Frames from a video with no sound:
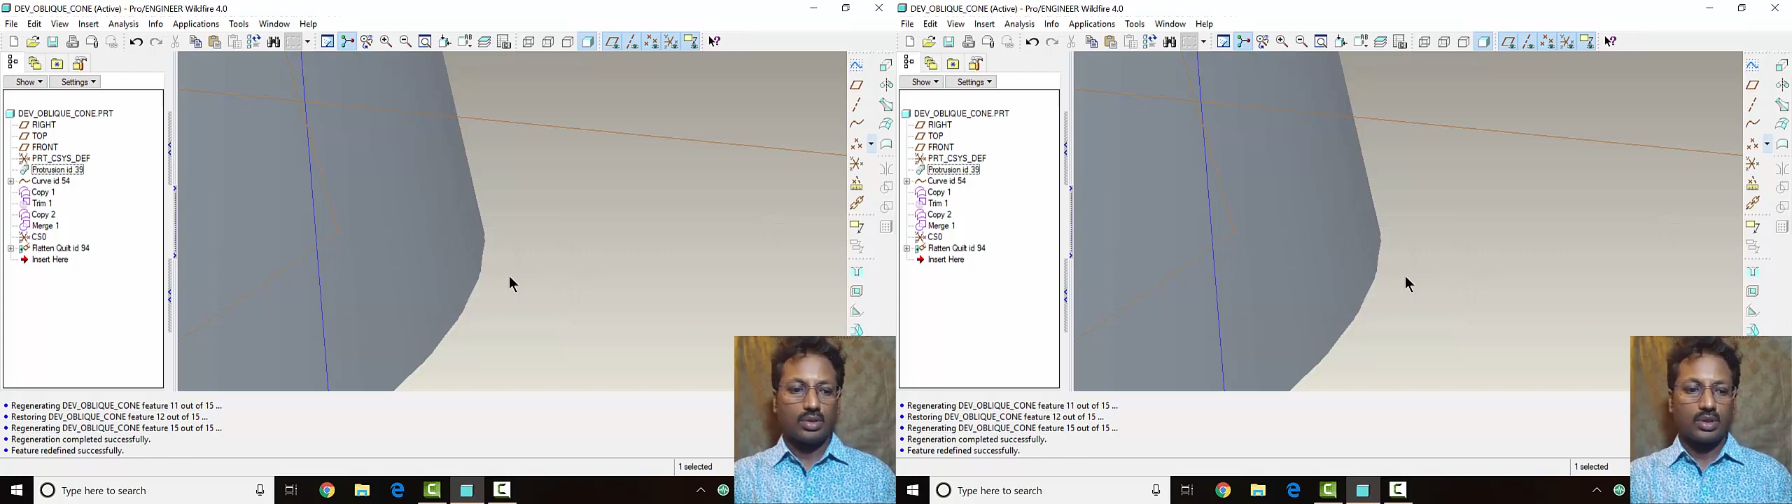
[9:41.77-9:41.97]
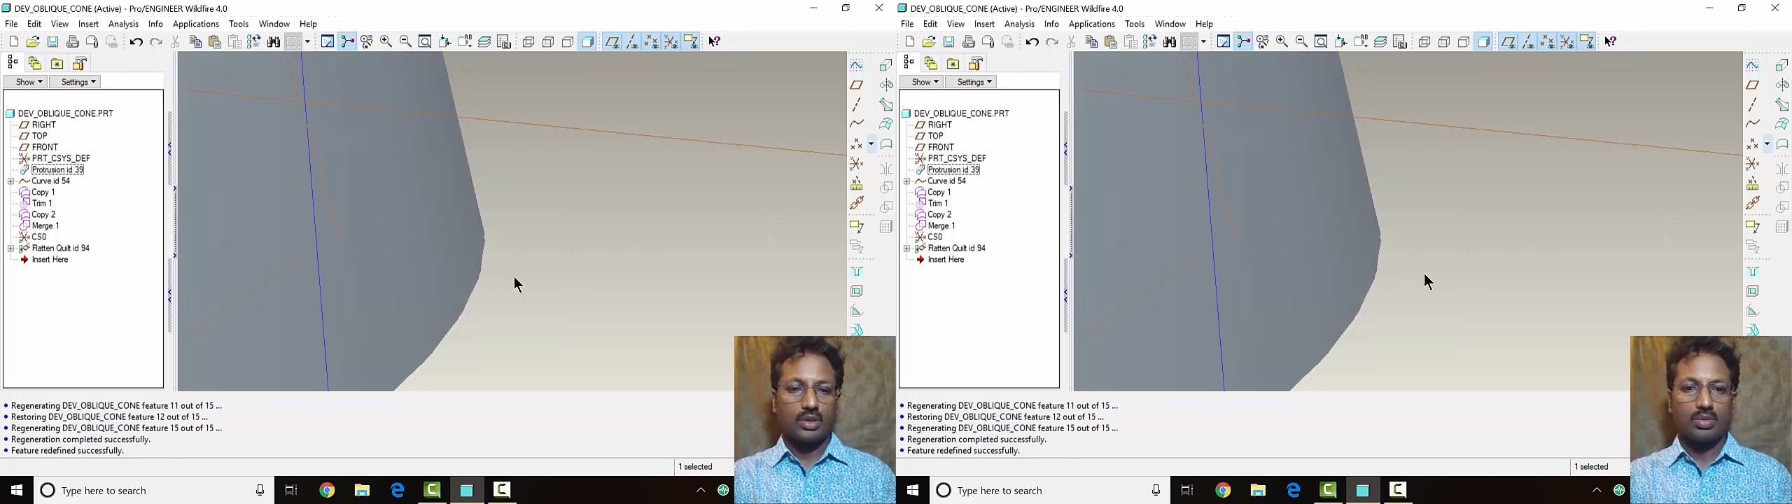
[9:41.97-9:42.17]

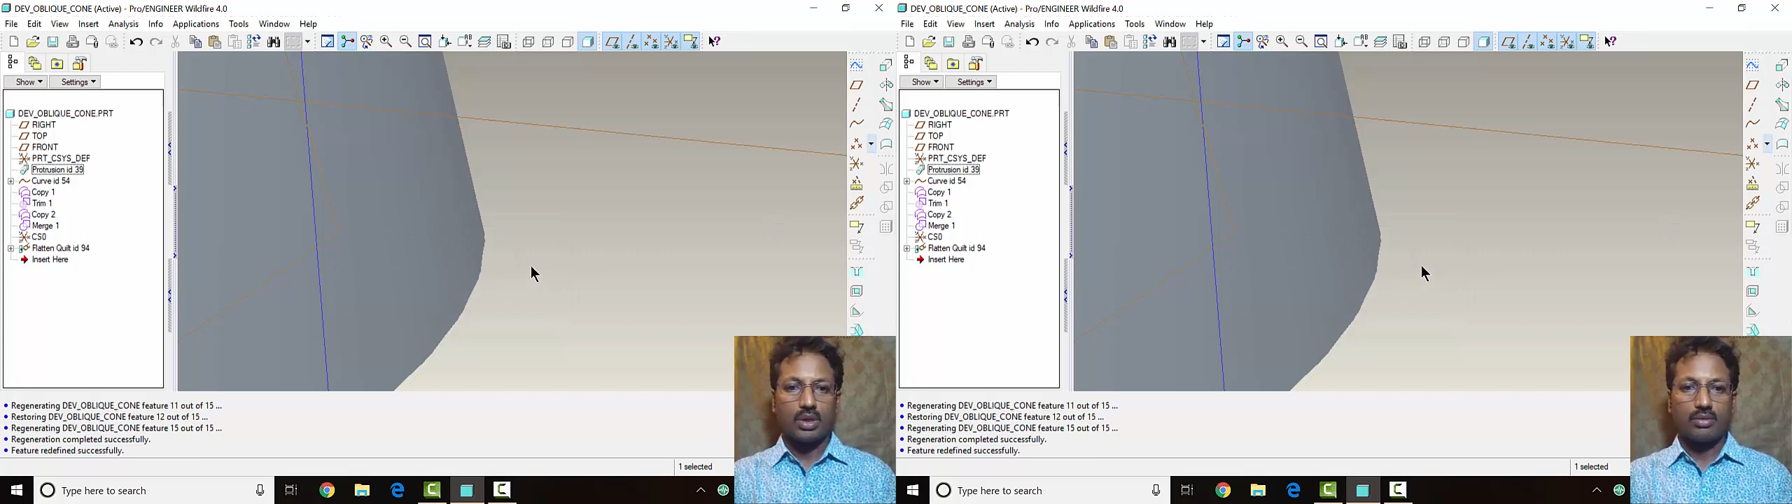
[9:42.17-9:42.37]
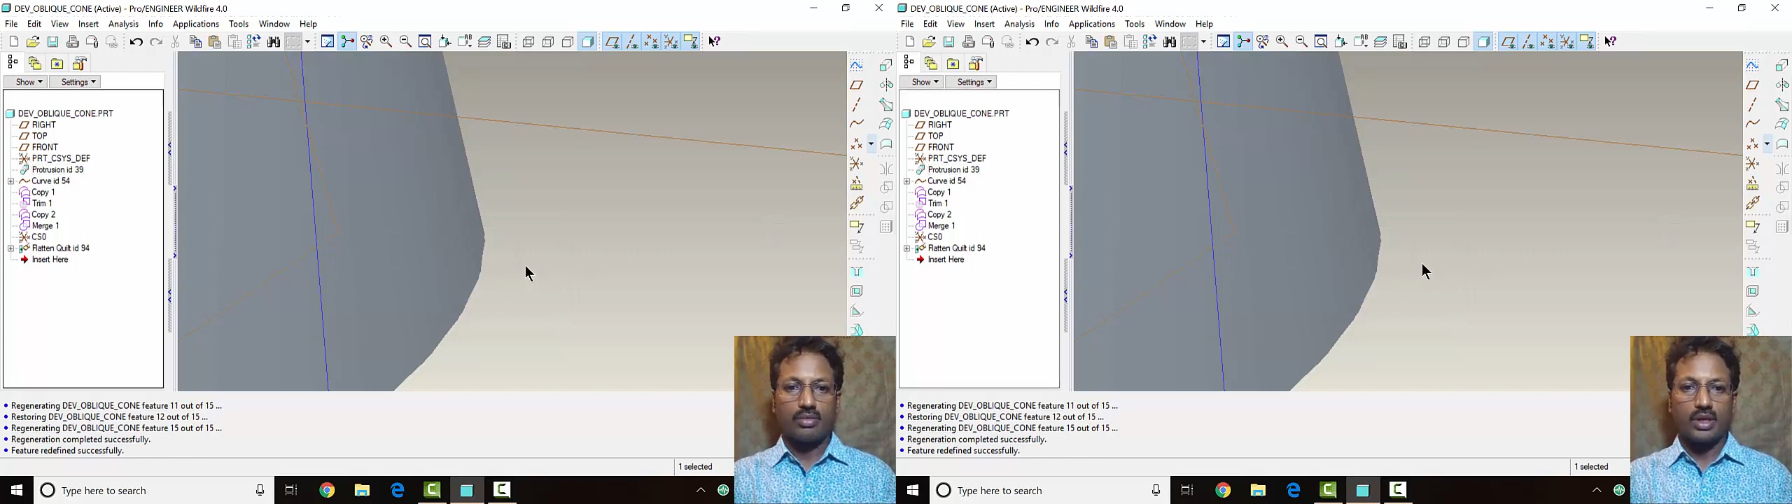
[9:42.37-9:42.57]
Now this has
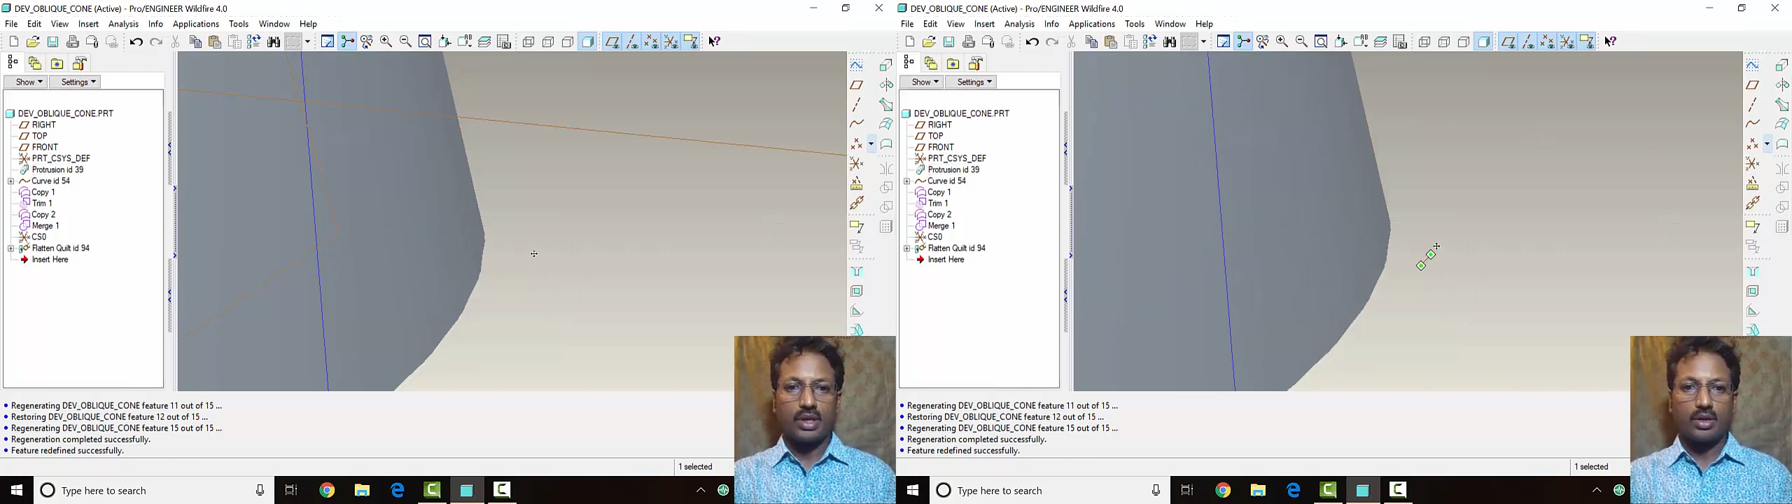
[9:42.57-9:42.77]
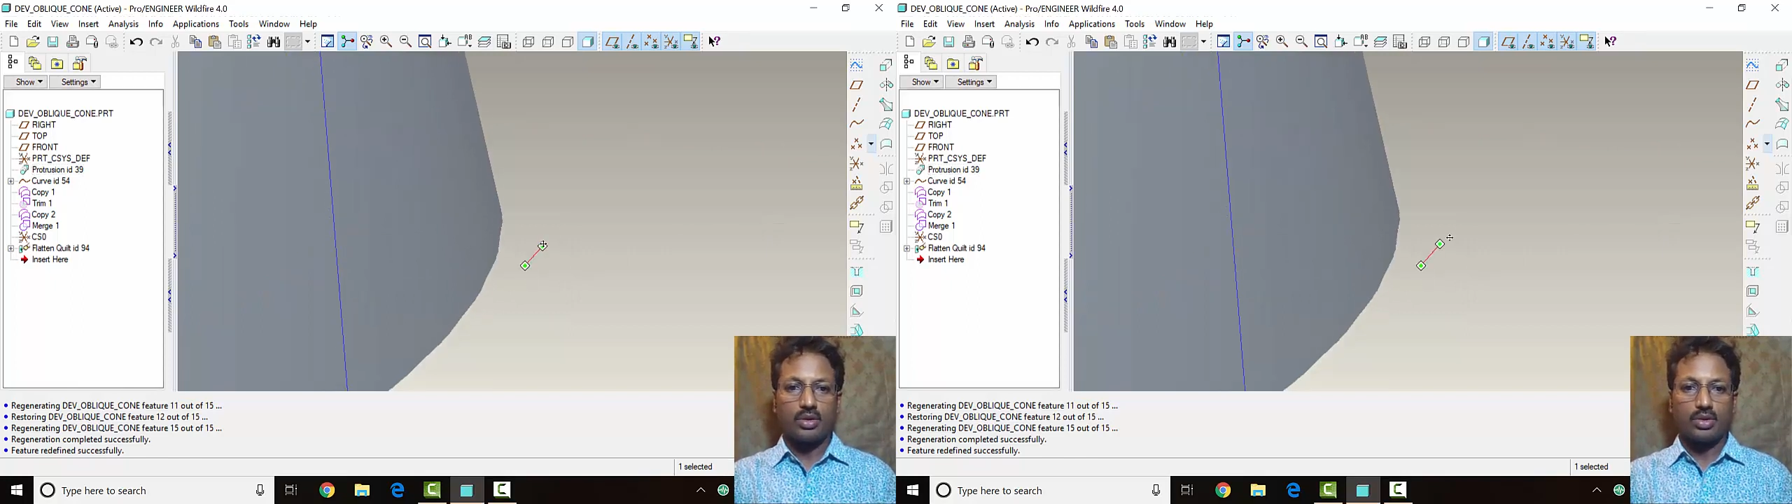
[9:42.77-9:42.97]
become
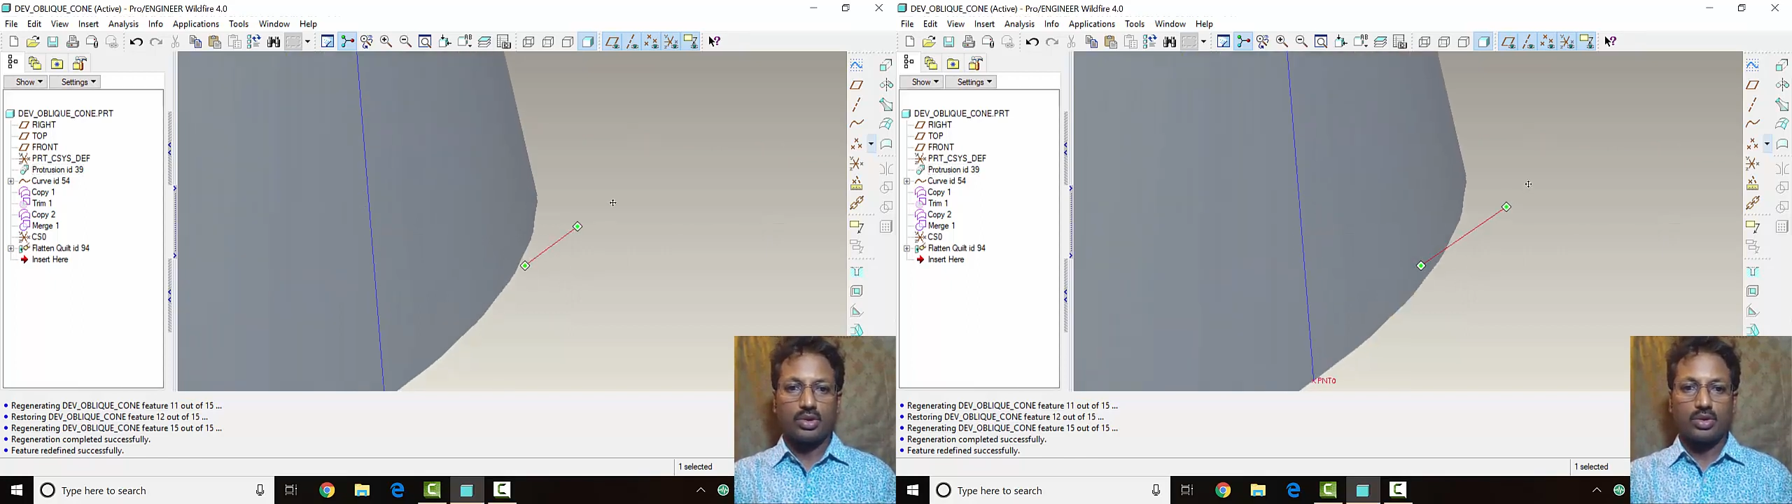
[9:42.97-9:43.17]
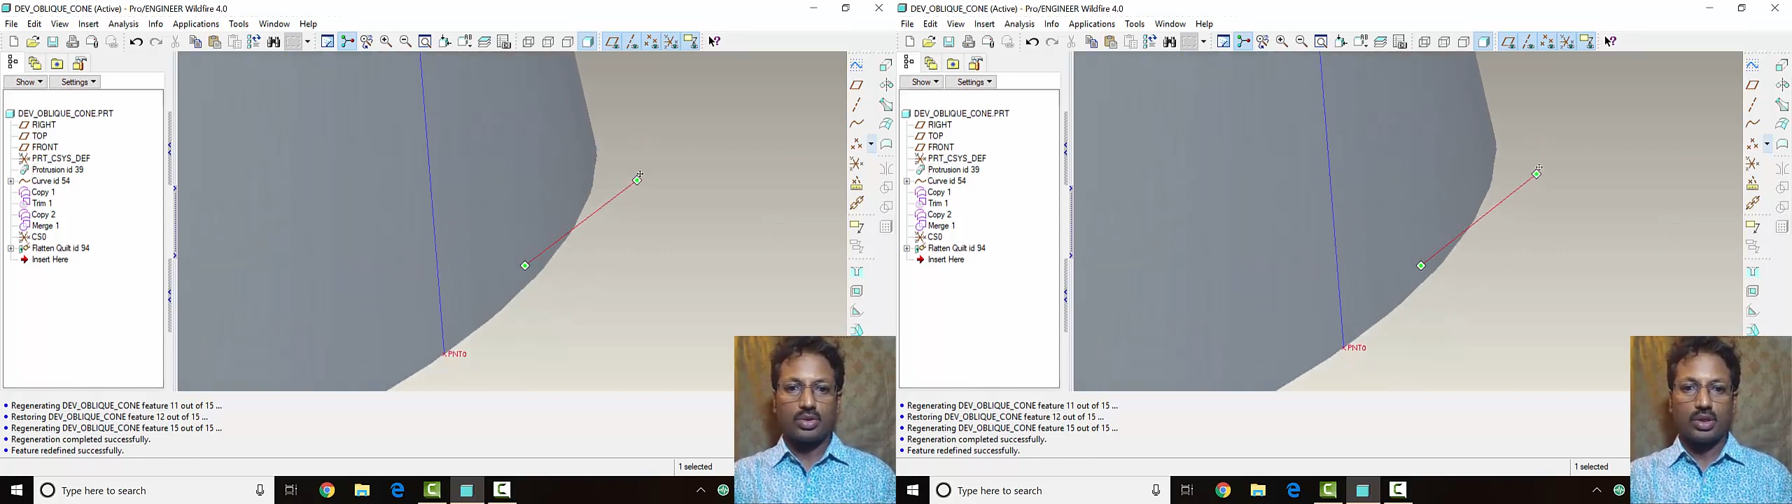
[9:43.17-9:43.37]
very
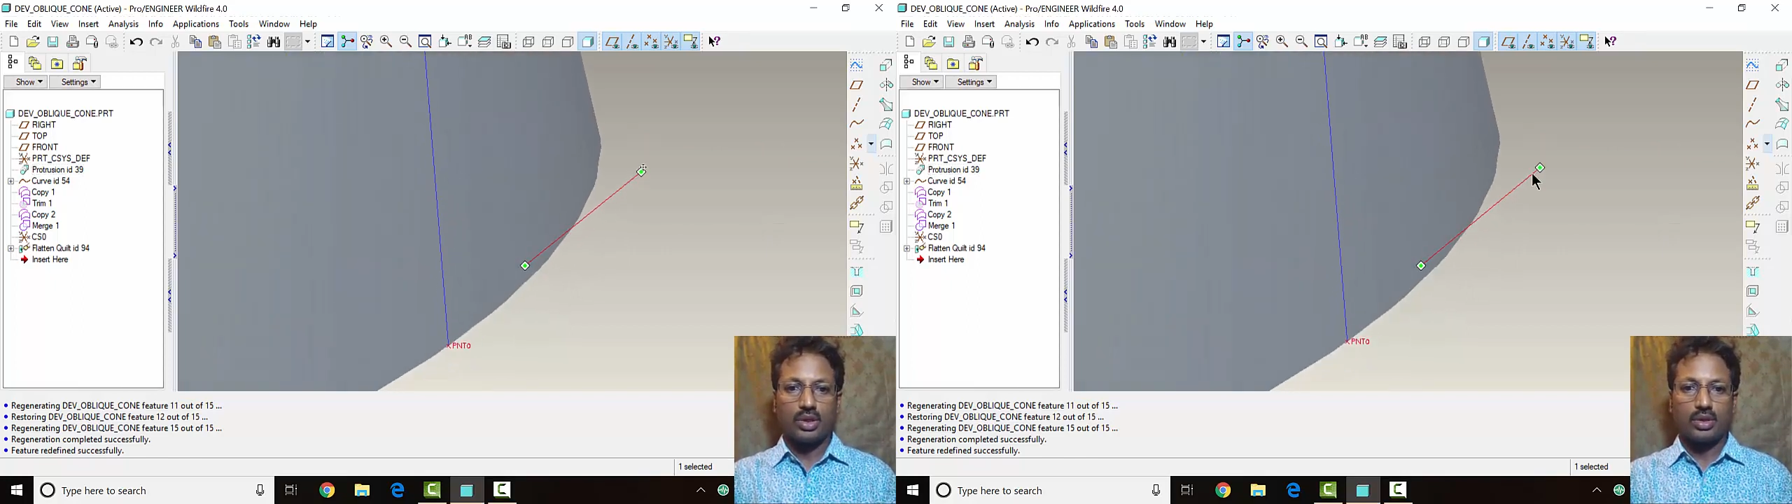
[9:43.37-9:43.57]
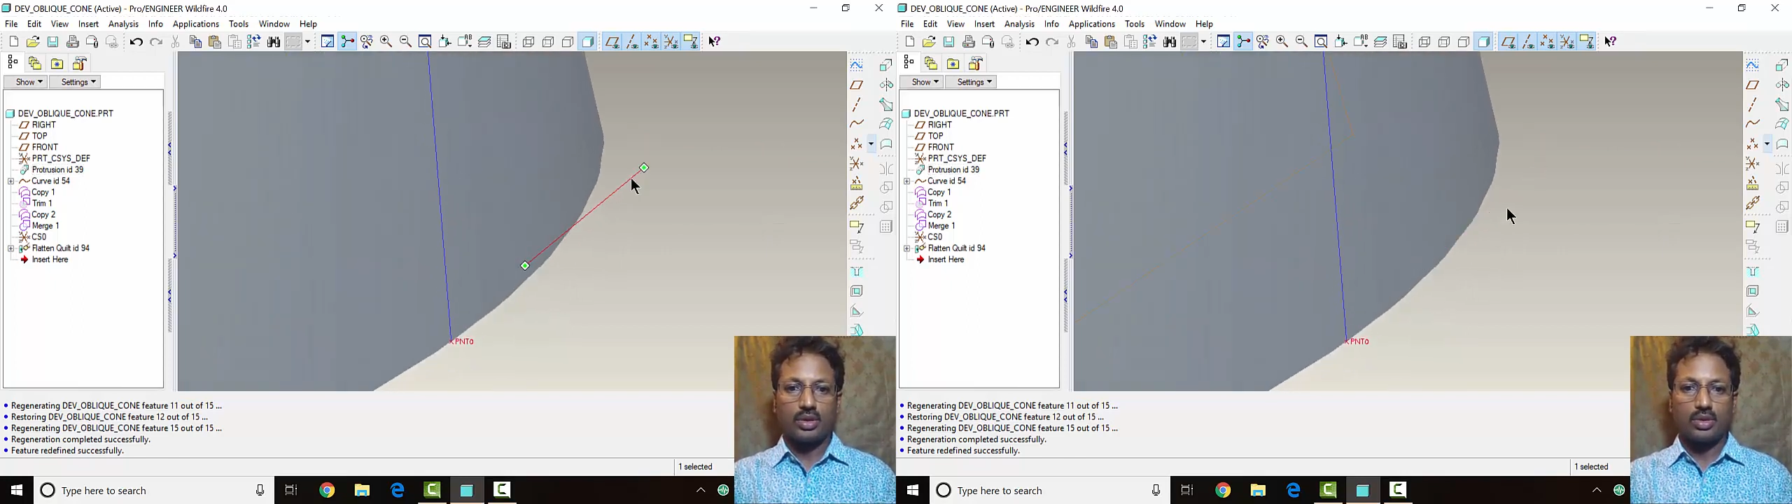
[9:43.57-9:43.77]
close to
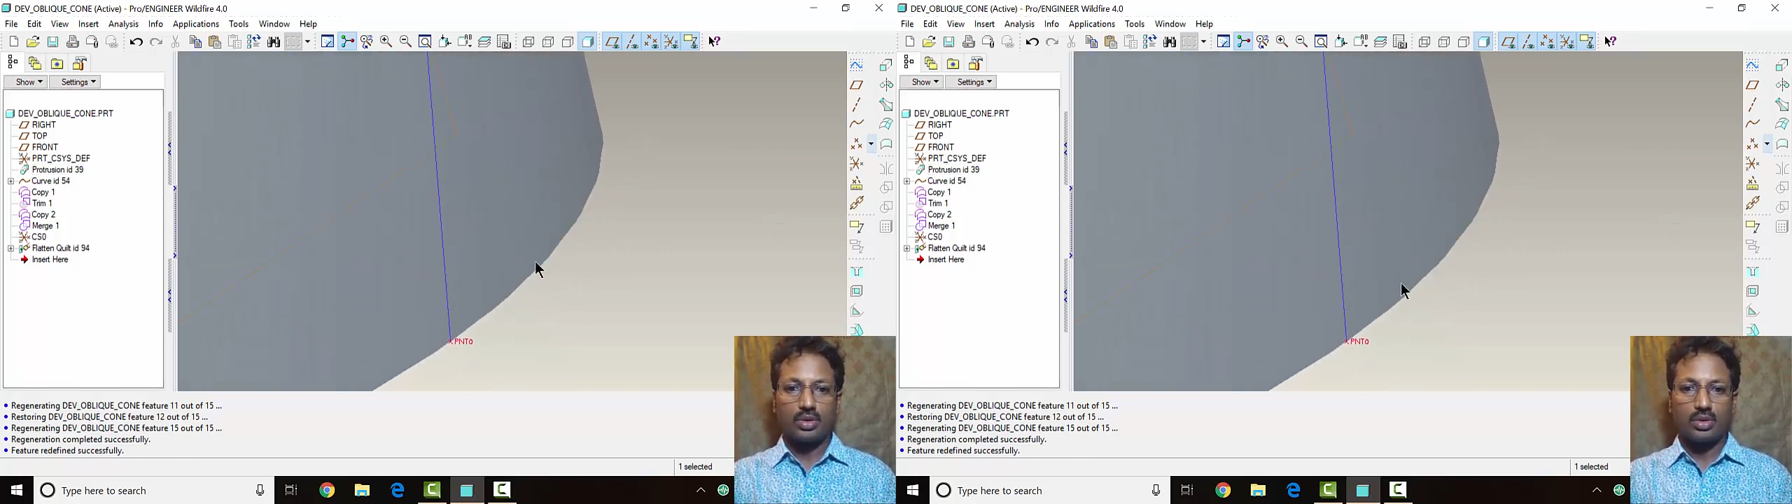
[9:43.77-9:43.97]
the